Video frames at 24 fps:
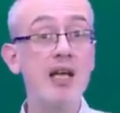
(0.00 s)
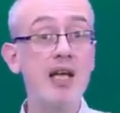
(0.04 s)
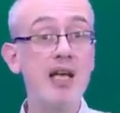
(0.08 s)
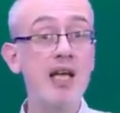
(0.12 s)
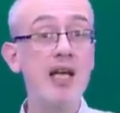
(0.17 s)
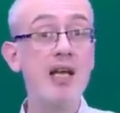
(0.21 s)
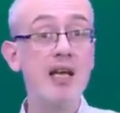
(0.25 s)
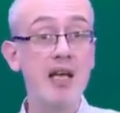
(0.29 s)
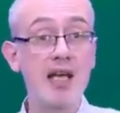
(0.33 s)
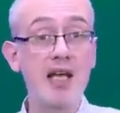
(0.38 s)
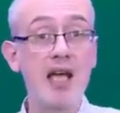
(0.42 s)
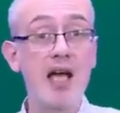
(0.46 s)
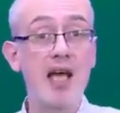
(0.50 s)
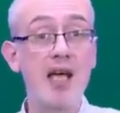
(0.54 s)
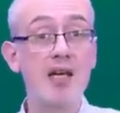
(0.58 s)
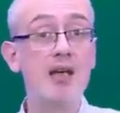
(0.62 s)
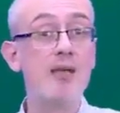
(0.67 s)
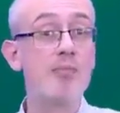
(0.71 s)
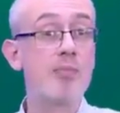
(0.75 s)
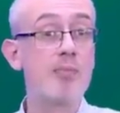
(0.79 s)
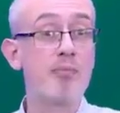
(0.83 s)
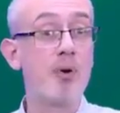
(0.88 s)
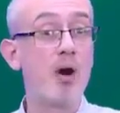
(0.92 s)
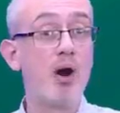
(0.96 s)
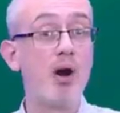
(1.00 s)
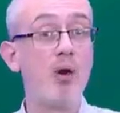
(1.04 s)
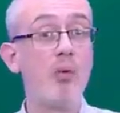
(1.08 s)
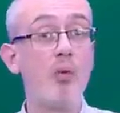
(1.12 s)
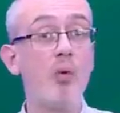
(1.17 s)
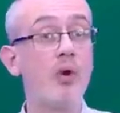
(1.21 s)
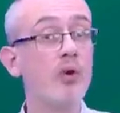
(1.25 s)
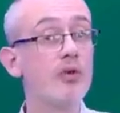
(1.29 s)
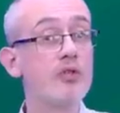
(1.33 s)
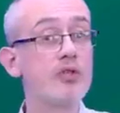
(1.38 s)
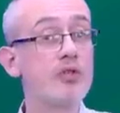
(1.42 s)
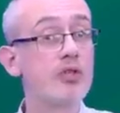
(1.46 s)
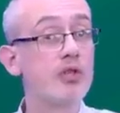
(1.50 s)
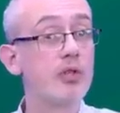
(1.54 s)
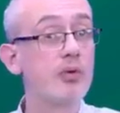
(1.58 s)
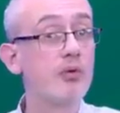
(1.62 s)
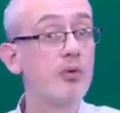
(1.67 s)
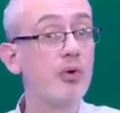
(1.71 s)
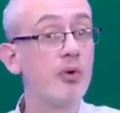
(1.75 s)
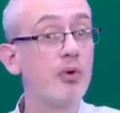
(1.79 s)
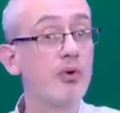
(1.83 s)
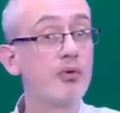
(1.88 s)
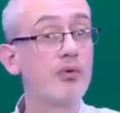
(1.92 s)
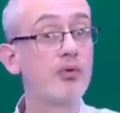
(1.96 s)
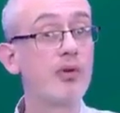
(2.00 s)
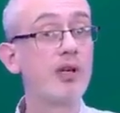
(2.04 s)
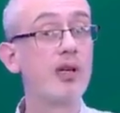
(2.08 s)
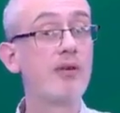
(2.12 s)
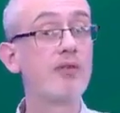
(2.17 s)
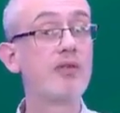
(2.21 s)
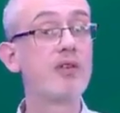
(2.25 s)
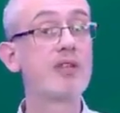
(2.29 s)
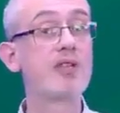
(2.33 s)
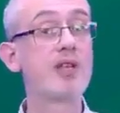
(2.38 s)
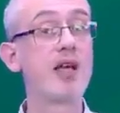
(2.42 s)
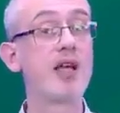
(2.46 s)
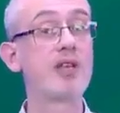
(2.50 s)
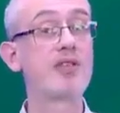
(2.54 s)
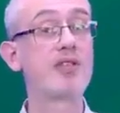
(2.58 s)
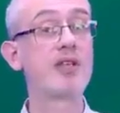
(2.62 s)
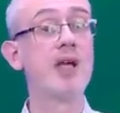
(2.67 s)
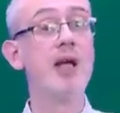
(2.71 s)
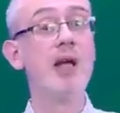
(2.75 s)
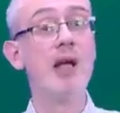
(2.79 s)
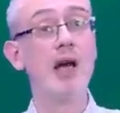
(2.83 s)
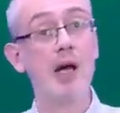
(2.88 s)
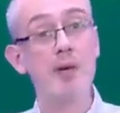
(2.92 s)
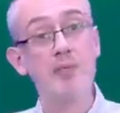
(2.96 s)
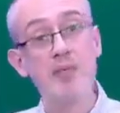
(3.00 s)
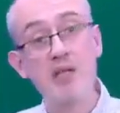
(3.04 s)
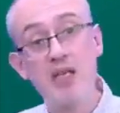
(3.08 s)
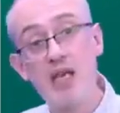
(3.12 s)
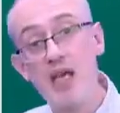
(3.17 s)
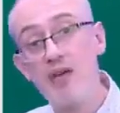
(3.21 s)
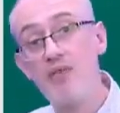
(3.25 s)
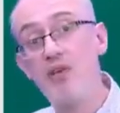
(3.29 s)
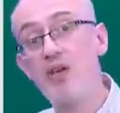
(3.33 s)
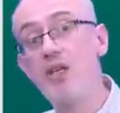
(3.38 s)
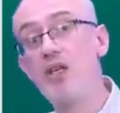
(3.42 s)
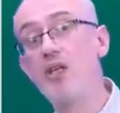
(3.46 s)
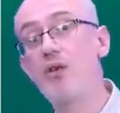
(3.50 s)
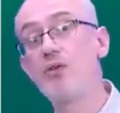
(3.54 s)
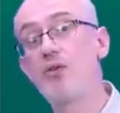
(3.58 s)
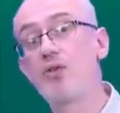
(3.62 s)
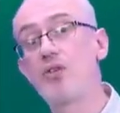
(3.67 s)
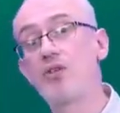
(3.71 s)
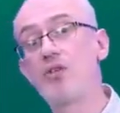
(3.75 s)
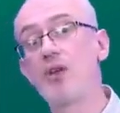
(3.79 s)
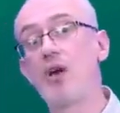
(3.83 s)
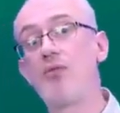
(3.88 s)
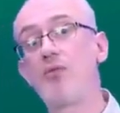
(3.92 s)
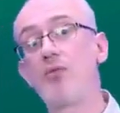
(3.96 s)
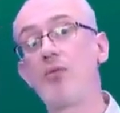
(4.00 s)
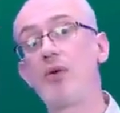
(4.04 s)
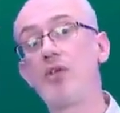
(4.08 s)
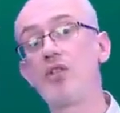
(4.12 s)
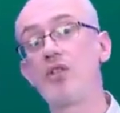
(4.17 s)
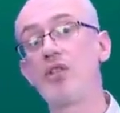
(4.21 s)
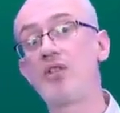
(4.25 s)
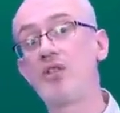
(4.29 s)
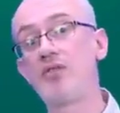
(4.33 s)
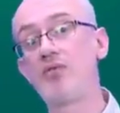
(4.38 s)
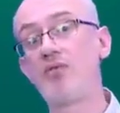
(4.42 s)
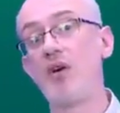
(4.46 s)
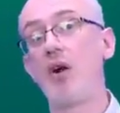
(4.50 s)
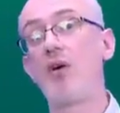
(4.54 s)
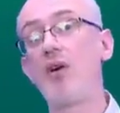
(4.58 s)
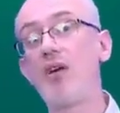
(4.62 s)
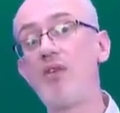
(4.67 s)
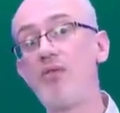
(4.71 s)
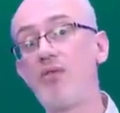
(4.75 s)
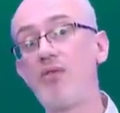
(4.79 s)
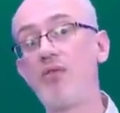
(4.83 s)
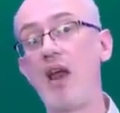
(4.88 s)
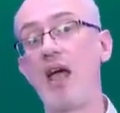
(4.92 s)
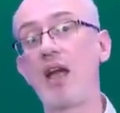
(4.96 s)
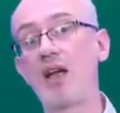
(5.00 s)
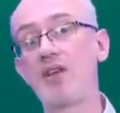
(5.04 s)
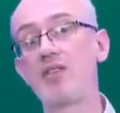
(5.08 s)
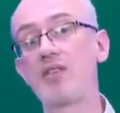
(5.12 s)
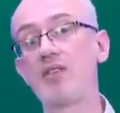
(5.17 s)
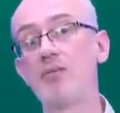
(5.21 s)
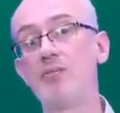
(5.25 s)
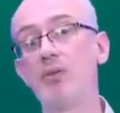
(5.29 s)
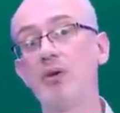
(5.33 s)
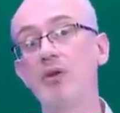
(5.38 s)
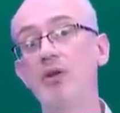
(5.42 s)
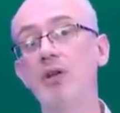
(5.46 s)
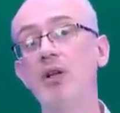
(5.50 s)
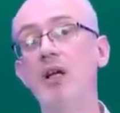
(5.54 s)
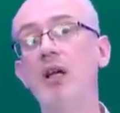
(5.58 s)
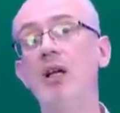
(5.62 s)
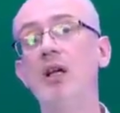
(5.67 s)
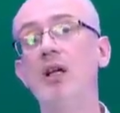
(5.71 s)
In, again, part 1, 2, or 3 of the test. I'm giving you stuff which is very flexible.